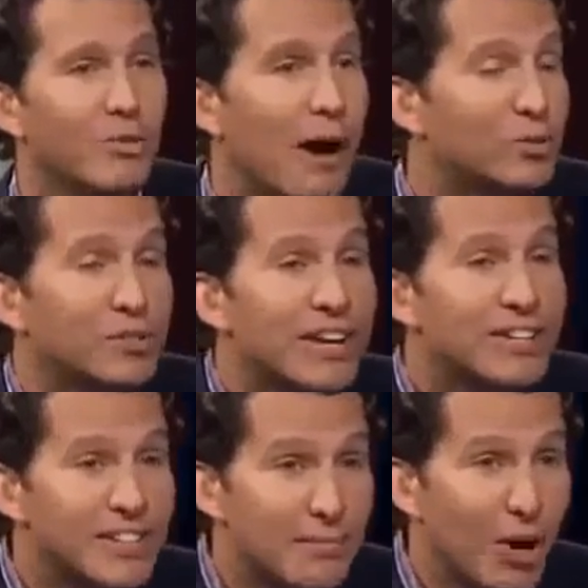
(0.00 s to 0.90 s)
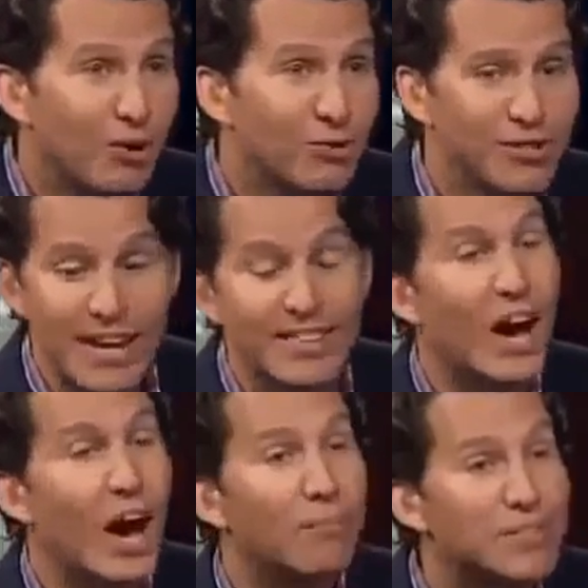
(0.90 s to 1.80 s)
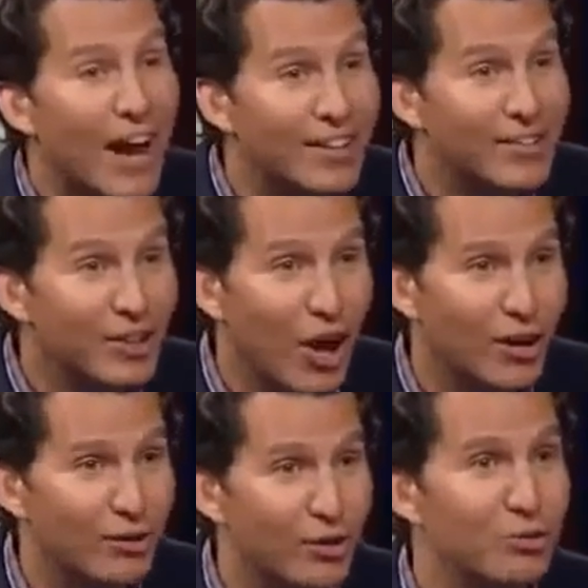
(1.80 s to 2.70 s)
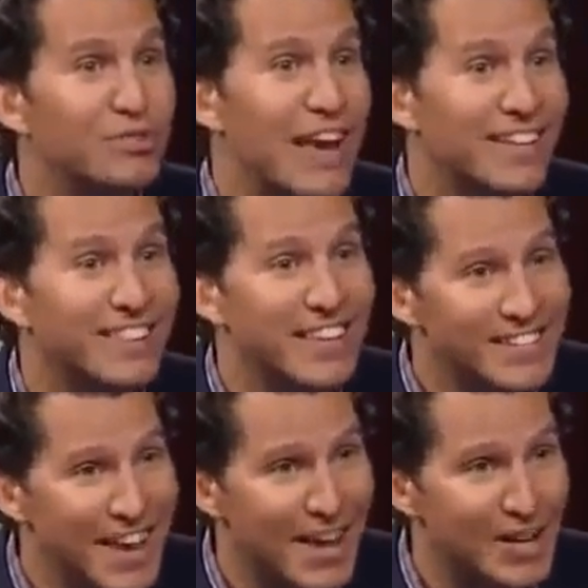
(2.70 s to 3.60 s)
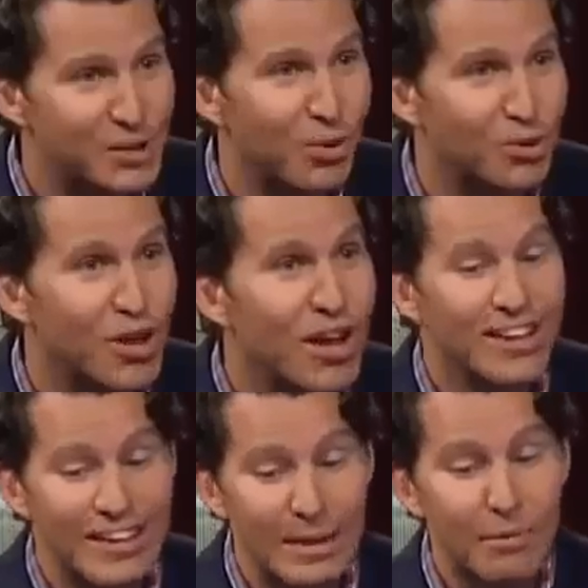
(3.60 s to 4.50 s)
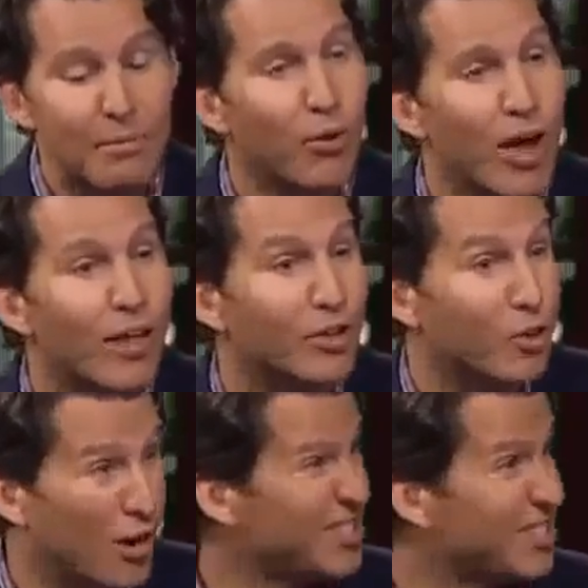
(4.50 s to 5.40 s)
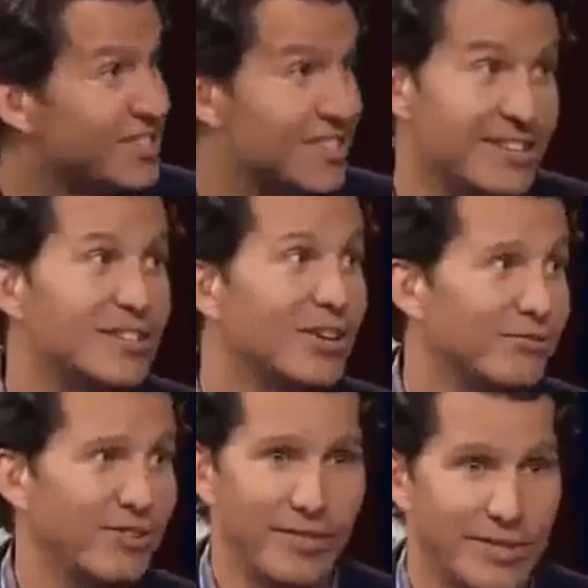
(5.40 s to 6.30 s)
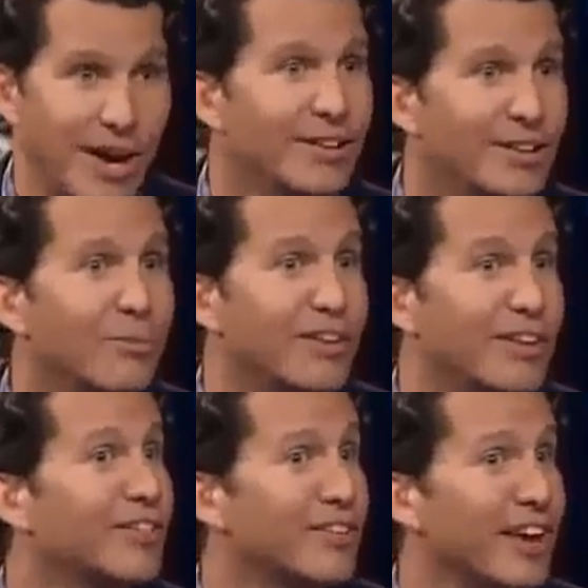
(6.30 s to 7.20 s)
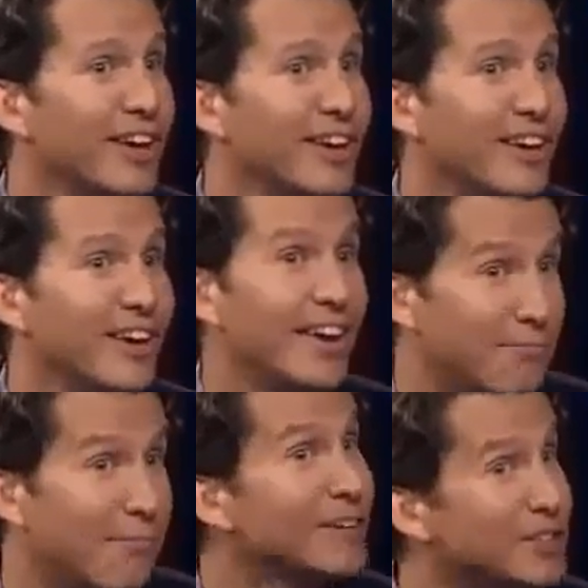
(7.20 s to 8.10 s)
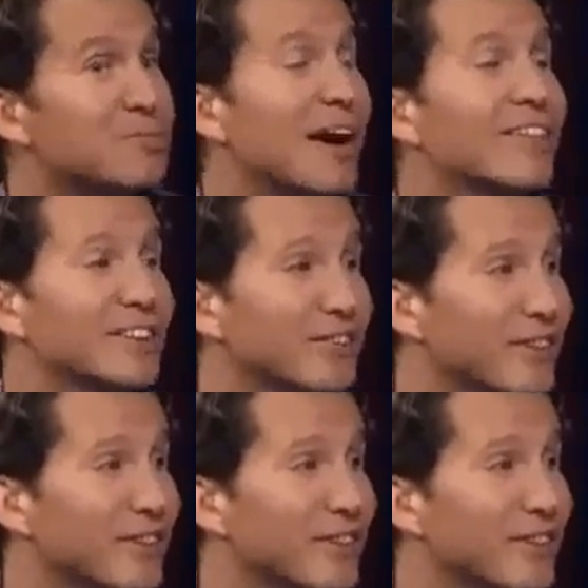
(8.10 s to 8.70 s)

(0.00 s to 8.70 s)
You might as well take Tebow, take the upside in the locker room, take the intangibles, keep him around. The question is this, though. If he's not an Eagle by the end of the day, he might just be out